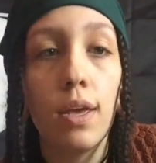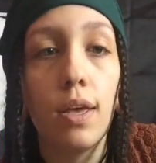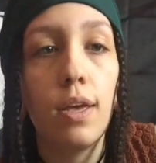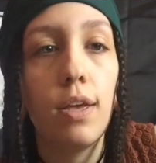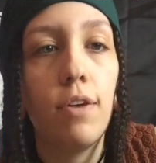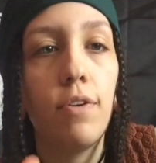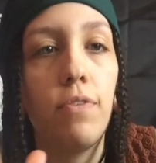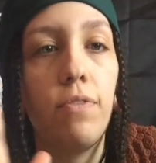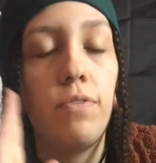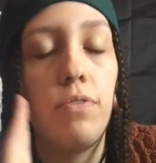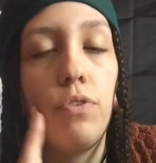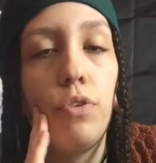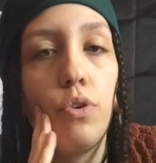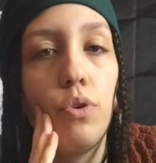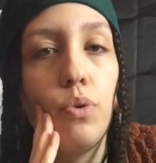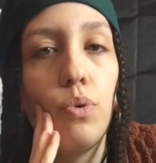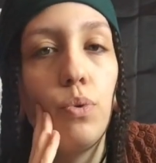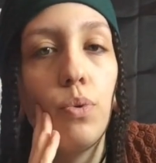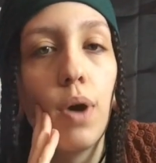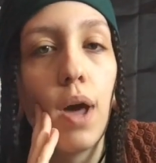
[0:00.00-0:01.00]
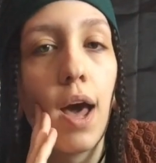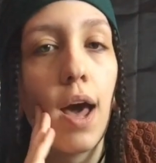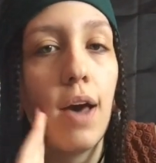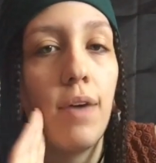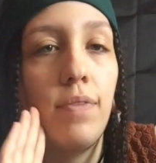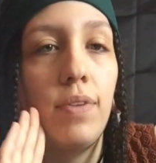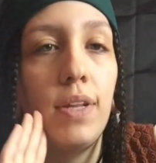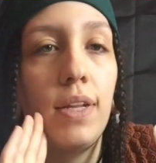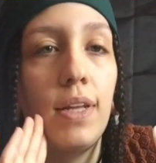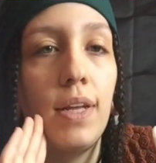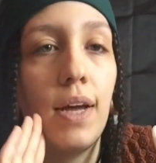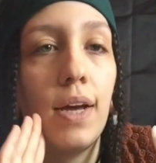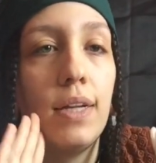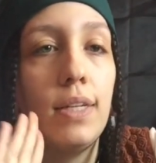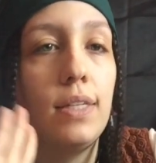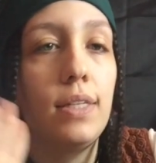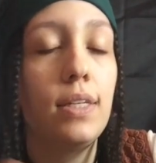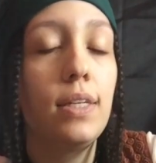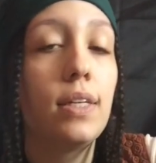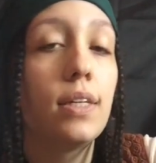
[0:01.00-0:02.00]
If you have any
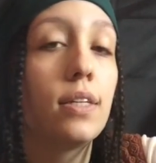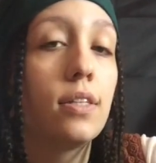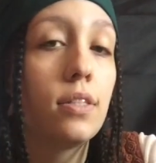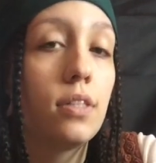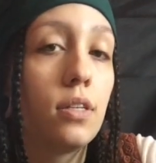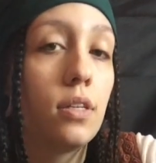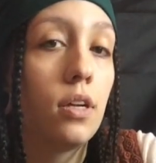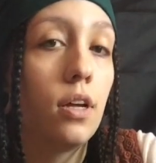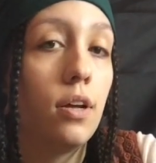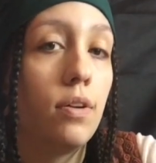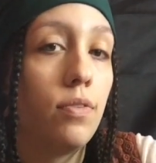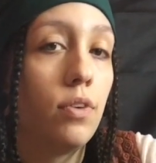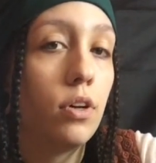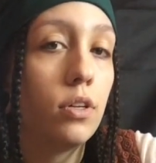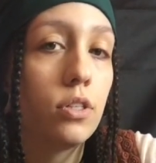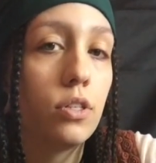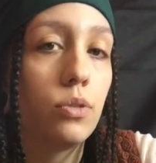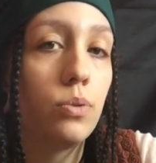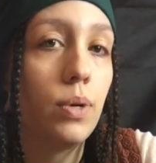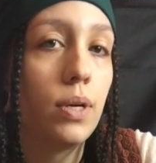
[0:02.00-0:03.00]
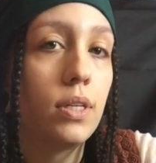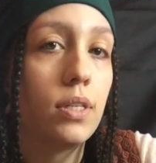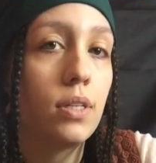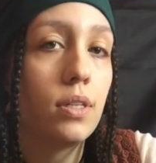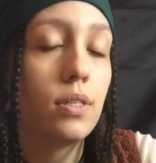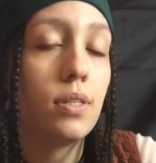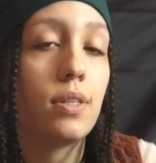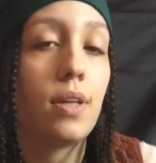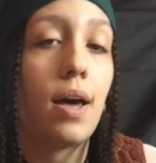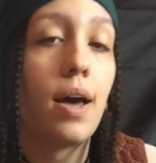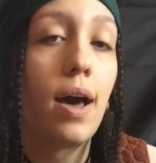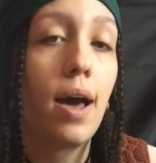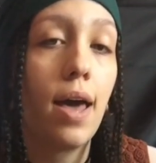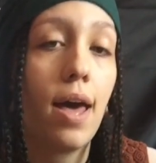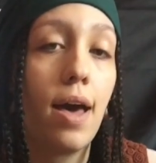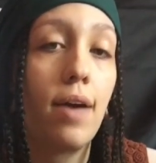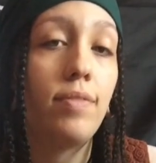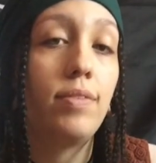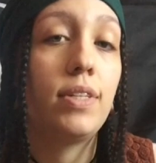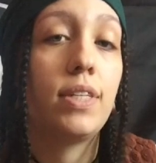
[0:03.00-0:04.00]
ideas of alterations that I
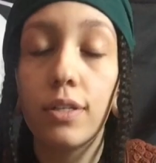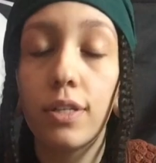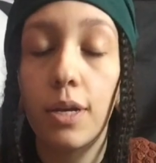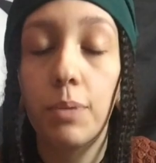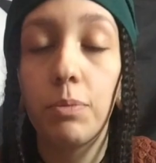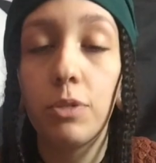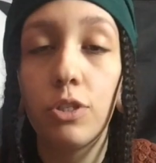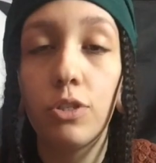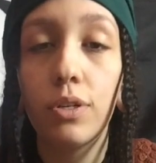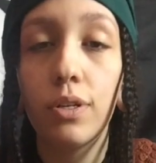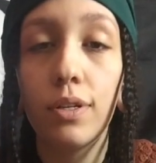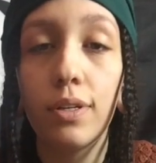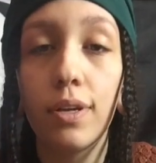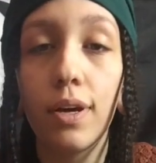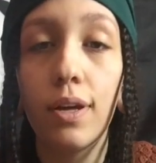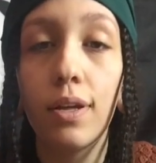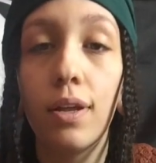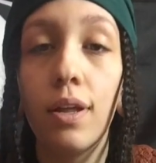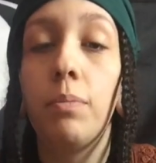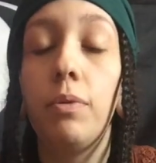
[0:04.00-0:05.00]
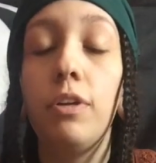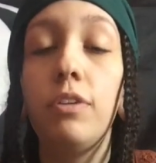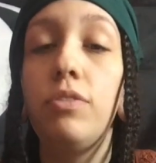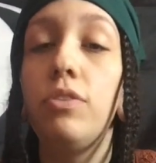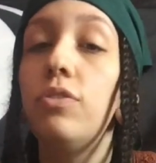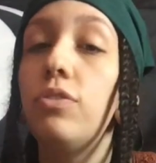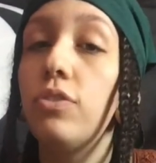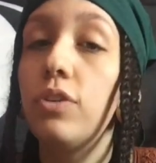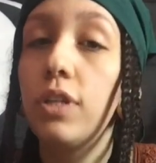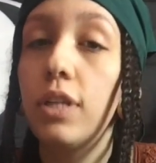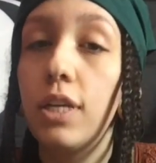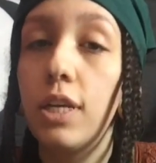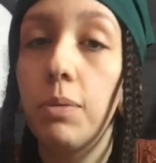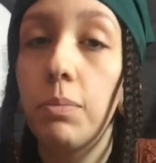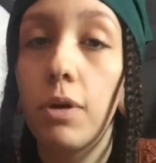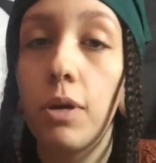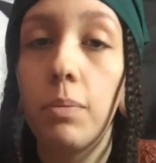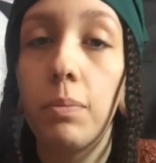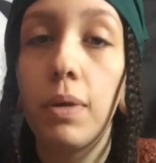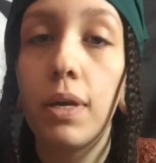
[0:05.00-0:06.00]
haven't demonstrated yet, please feel free to
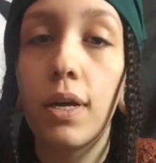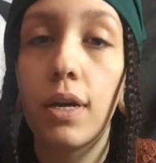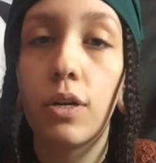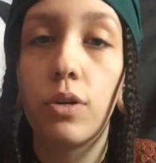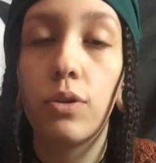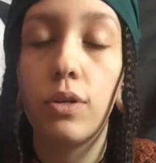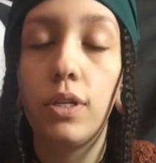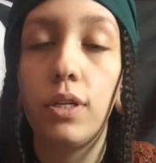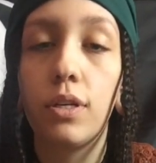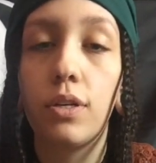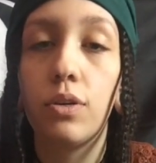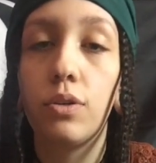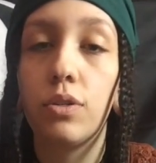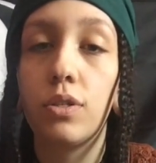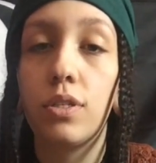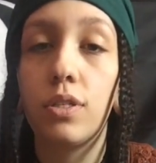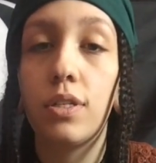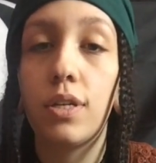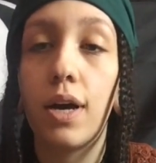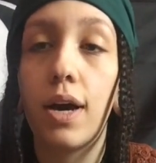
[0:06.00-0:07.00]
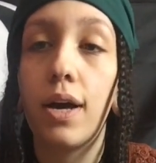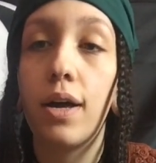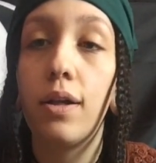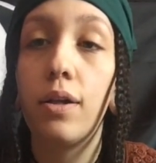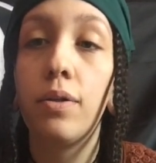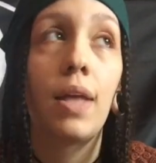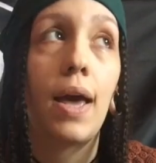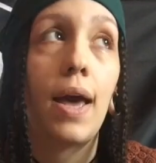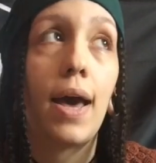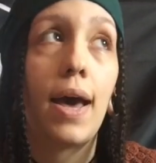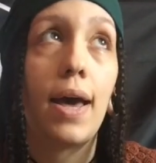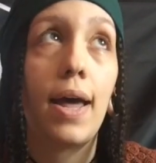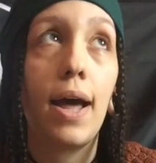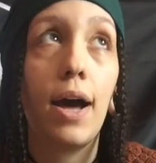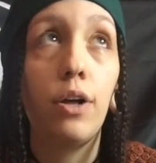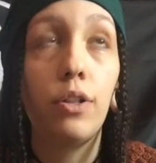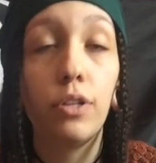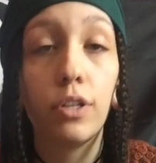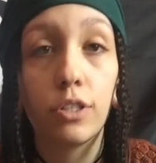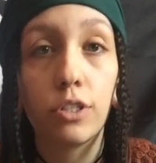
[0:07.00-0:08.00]
email me at
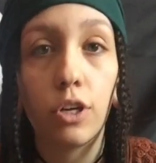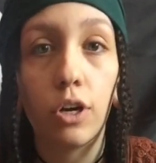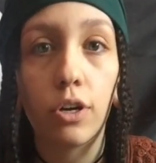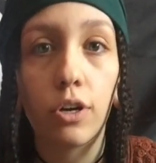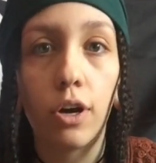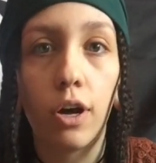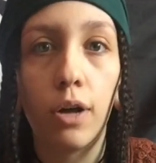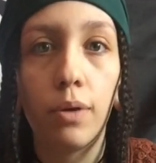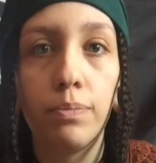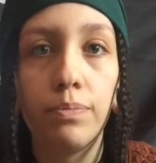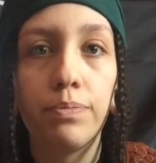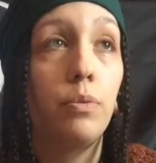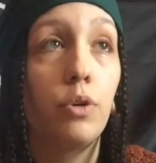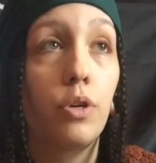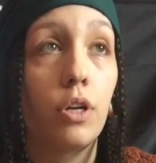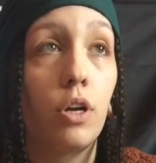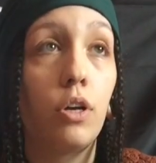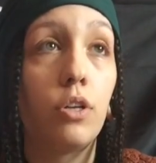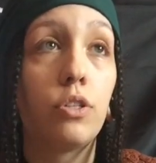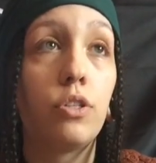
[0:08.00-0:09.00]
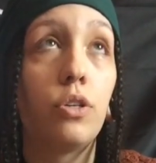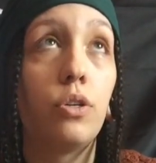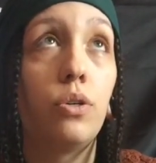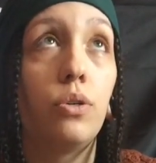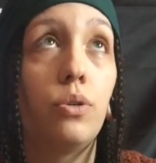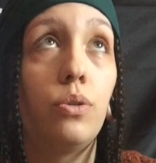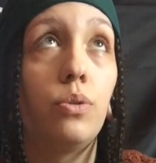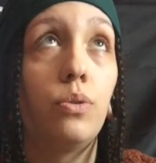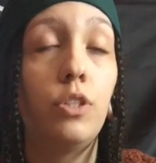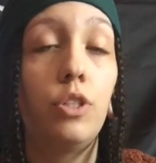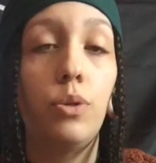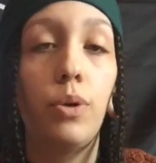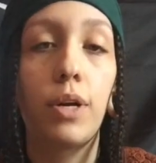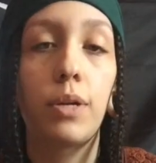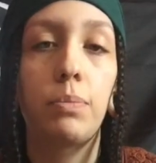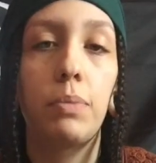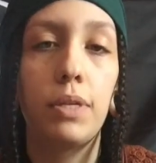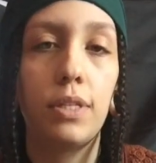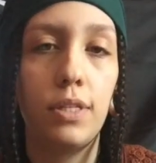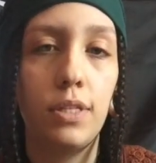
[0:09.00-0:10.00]
greeniecostyle@outlook.com. You can also
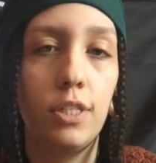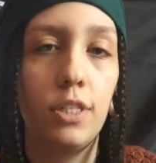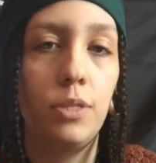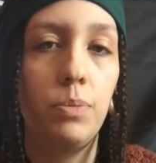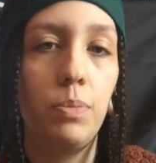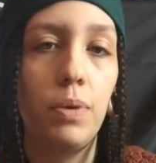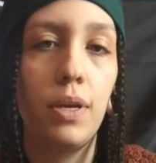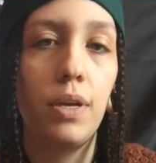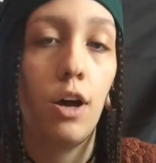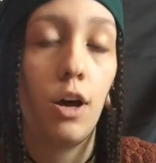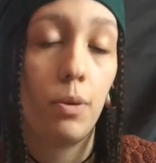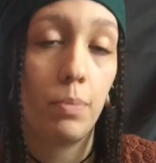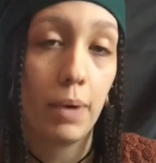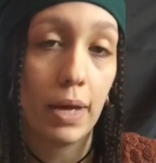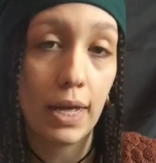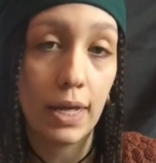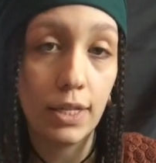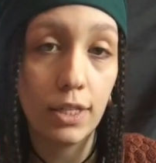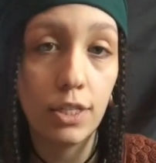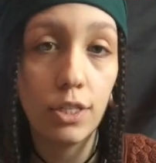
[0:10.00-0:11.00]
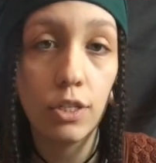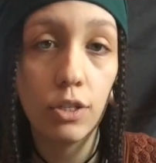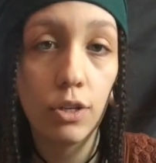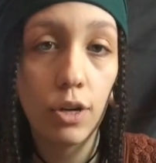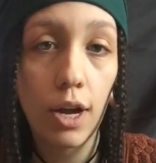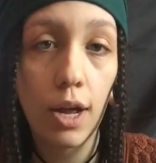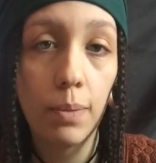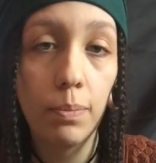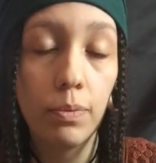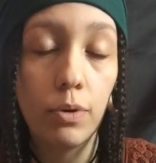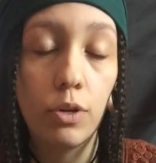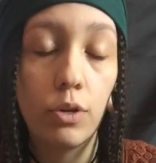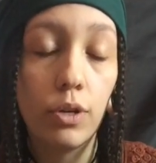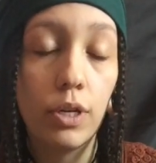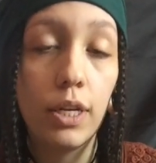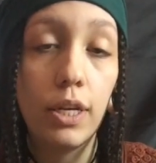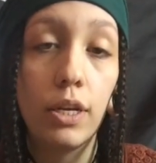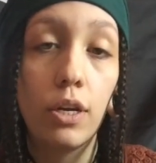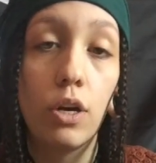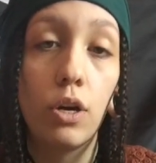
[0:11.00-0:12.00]
direct message me on my Instagram,
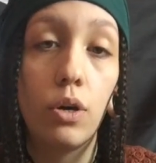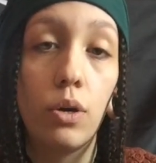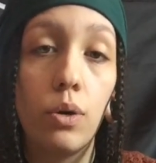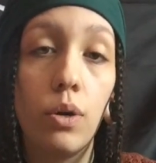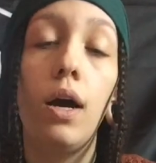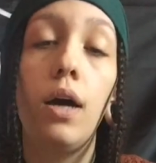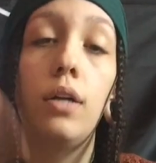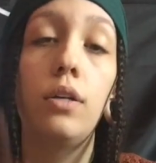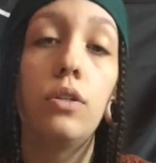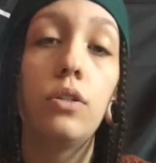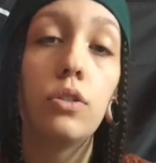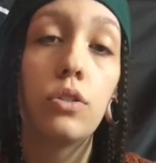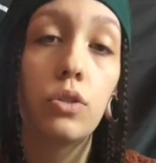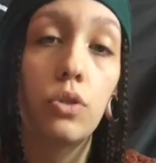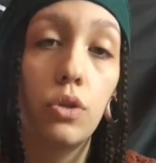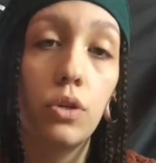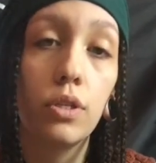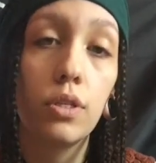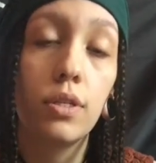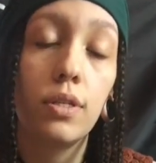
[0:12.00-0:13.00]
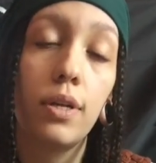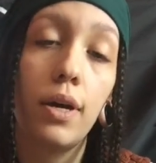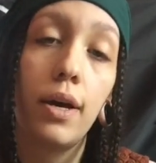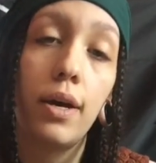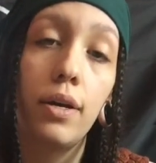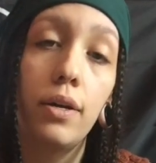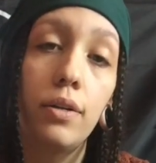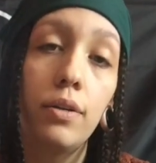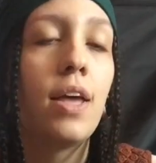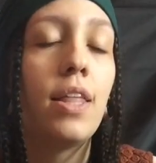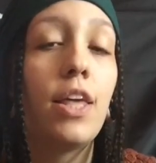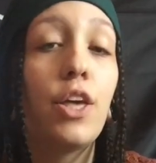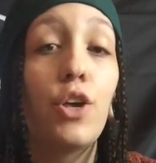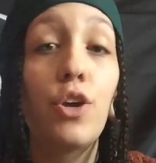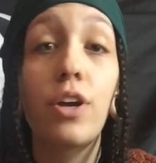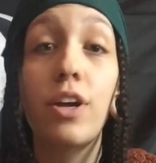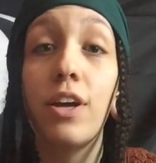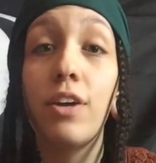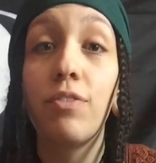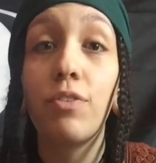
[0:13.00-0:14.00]
greenico_style. Thank you
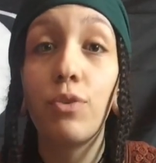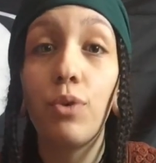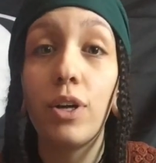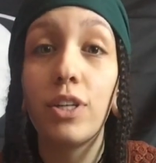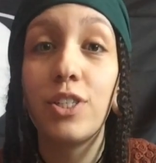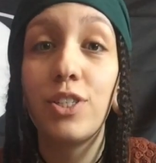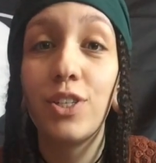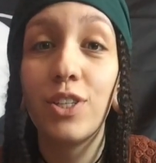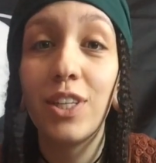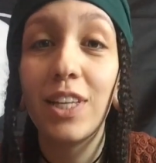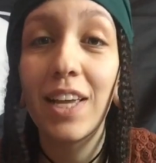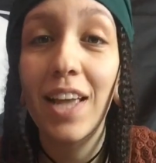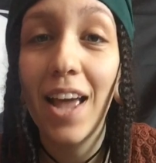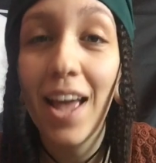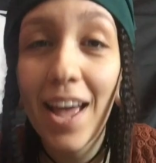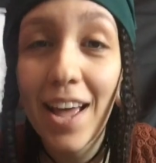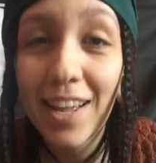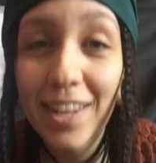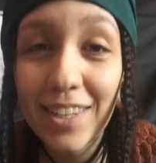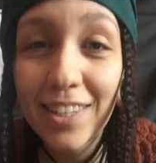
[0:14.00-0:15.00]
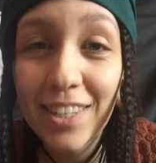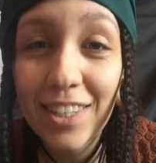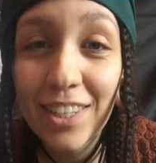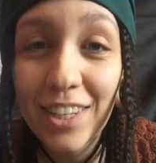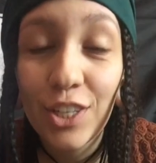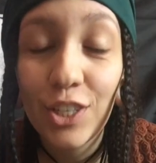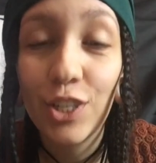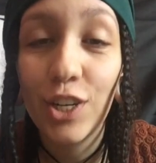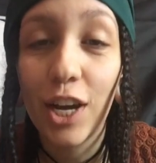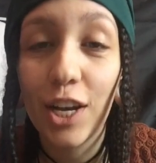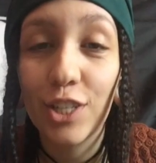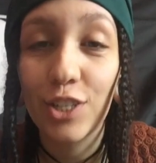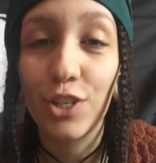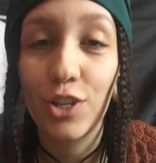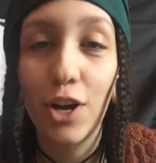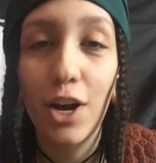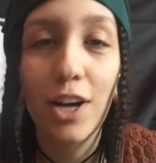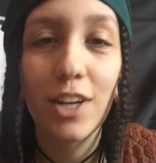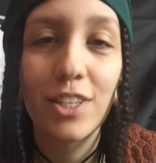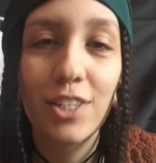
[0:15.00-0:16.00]
again for watching till the end. You guys are
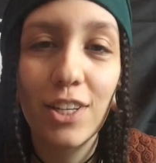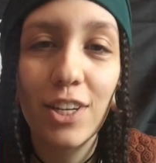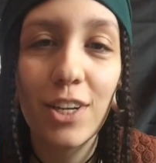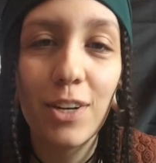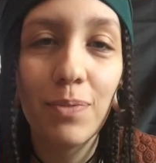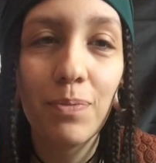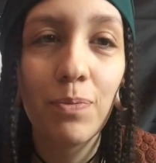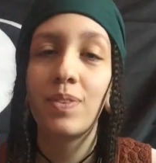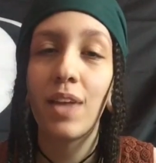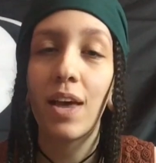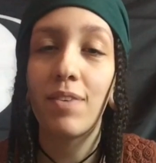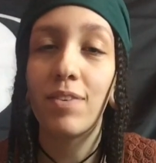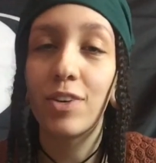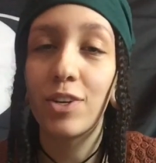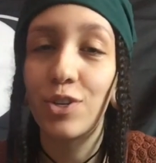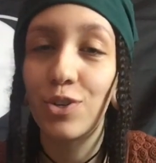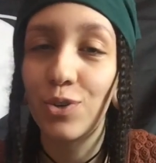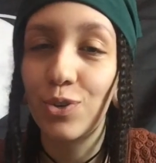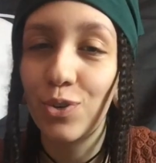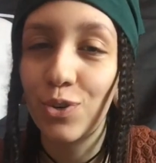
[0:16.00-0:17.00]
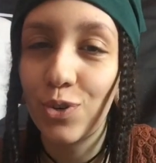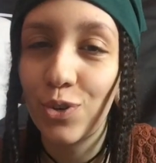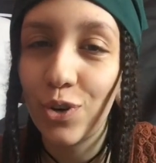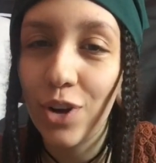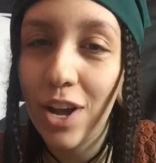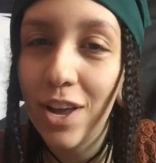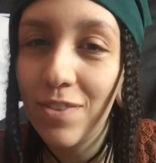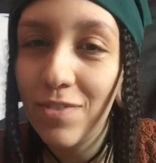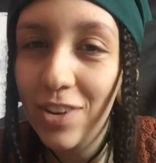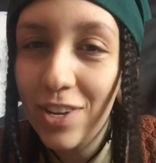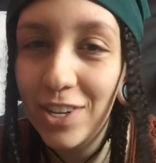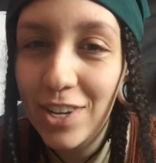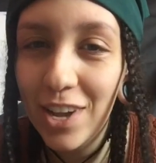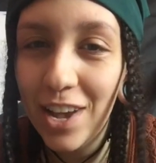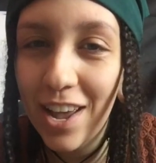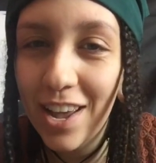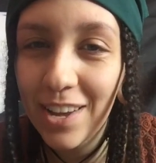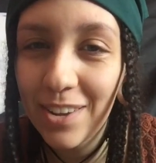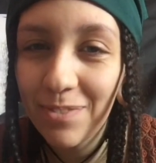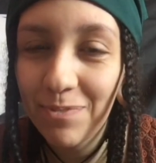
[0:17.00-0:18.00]
awesome. Have a gravy day